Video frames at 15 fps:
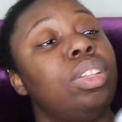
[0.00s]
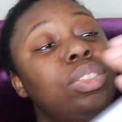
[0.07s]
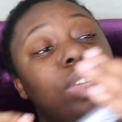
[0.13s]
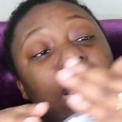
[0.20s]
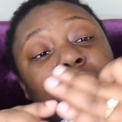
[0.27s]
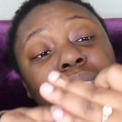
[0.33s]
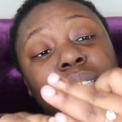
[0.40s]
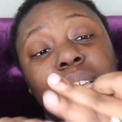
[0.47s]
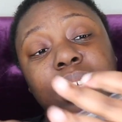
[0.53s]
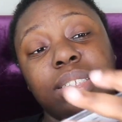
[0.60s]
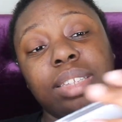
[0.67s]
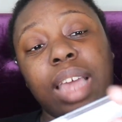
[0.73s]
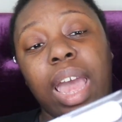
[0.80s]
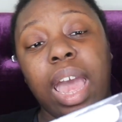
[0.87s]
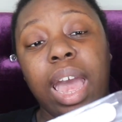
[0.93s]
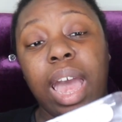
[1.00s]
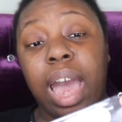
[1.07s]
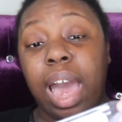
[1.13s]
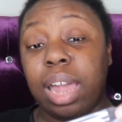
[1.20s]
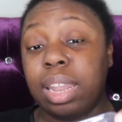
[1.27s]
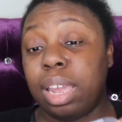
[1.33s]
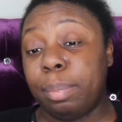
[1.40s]
side it says,
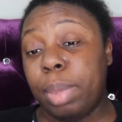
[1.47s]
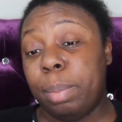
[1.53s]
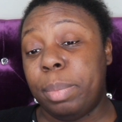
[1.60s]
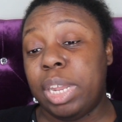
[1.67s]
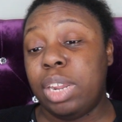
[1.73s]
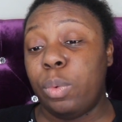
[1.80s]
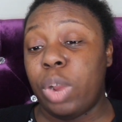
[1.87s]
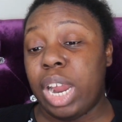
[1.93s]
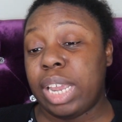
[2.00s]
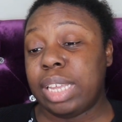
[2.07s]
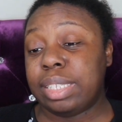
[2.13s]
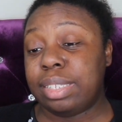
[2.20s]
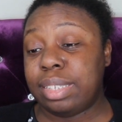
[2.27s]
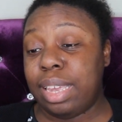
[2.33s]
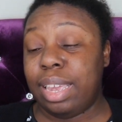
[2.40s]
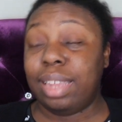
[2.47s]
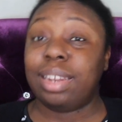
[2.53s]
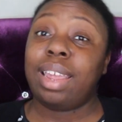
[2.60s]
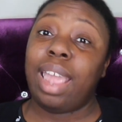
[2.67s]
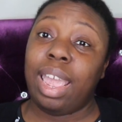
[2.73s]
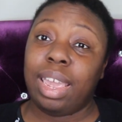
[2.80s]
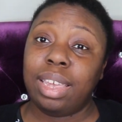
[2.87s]
I like my money where I can see it,
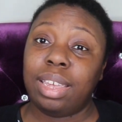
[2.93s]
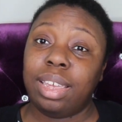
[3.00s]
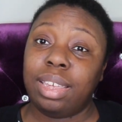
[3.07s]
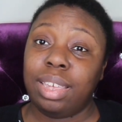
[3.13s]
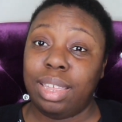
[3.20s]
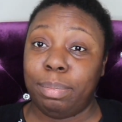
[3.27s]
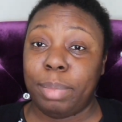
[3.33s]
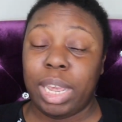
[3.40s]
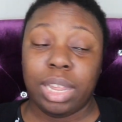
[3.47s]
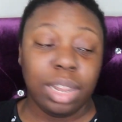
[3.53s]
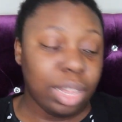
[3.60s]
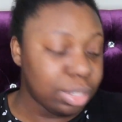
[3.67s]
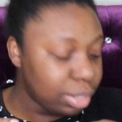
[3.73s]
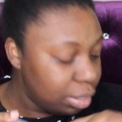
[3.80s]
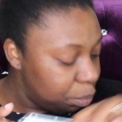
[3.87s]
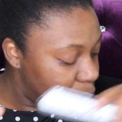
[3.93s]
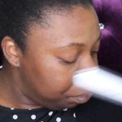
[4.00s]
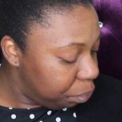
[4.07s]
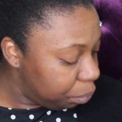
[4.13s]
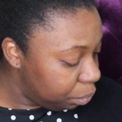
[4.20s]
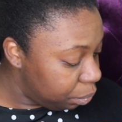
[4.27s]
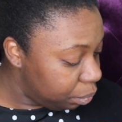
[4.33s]
hanging in my closet.
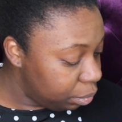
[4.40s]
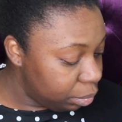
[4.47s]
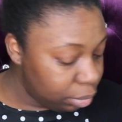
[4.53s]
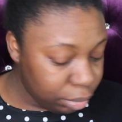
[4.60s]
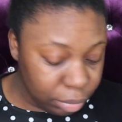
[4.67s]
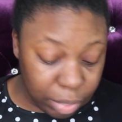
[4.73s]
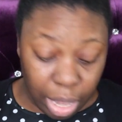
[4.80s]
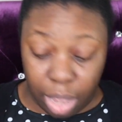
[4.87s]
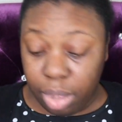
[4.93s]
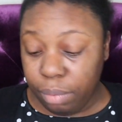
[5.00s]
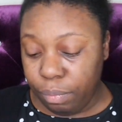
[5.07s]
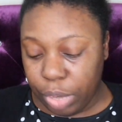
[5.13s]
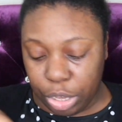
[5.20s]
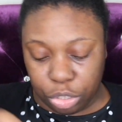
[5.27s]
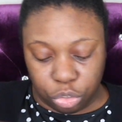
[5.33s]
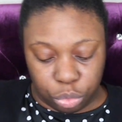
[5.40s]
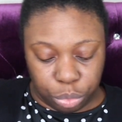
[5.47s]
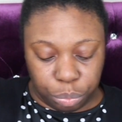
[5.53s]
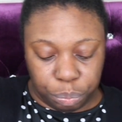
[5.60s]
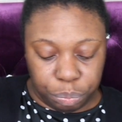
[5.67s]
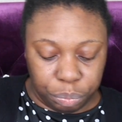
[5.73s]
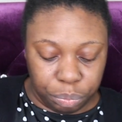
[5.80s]
Very
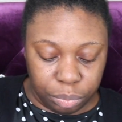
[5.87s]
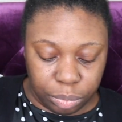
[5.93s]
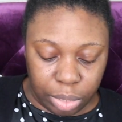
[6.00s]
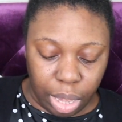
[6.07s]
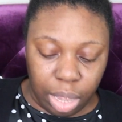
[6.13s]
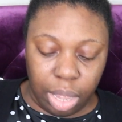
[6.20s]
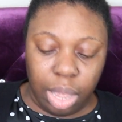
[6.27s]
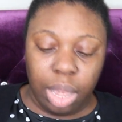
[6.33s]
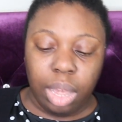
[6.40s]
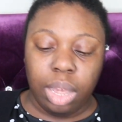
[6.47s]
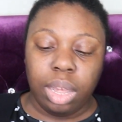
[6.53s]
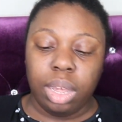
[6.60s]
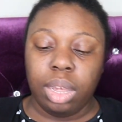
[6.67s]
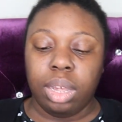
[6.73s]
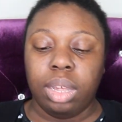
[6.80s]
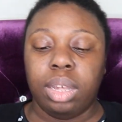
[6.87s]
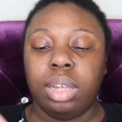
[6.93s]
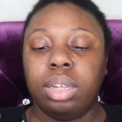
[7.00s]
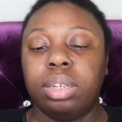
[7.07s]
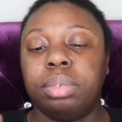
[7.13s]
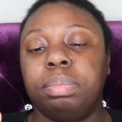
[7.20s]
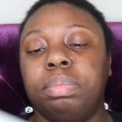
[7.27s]
true.
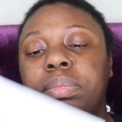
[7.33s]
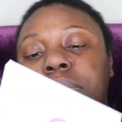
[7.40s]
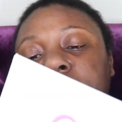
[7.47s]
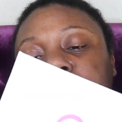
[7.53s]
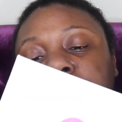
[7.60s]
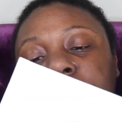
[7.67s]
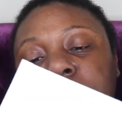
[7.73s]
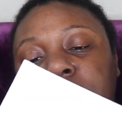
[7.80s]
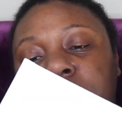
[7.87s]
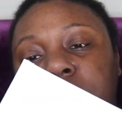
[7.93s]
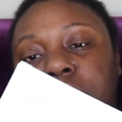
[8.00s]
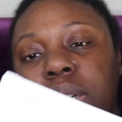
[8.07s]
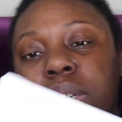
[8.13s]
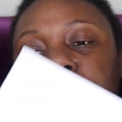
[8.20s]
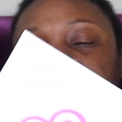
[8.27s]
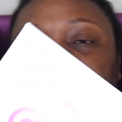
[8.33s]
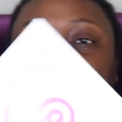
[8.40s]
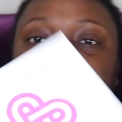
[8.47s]
There's some